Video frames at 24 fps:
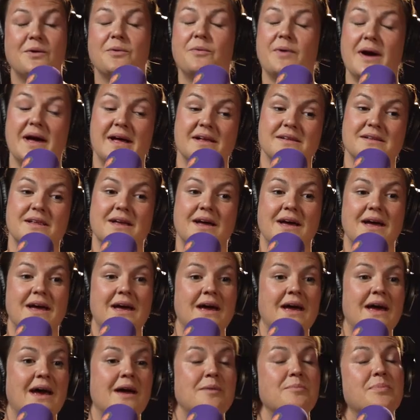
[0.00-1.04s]
Well,
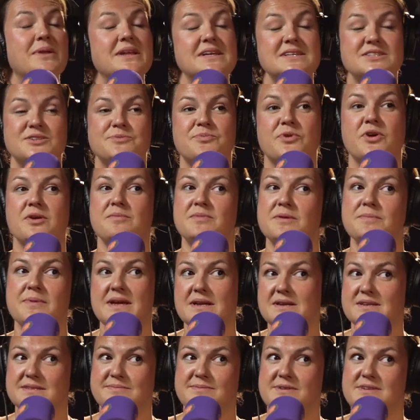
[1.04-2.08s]
I'm pleased you brought up the
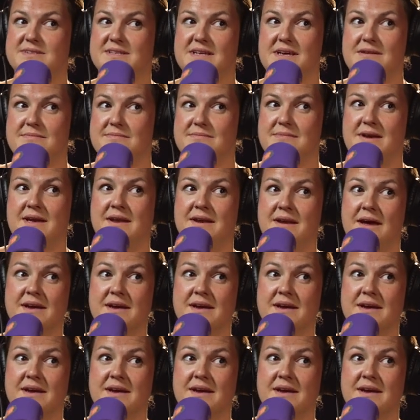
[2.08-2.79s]
penis museum in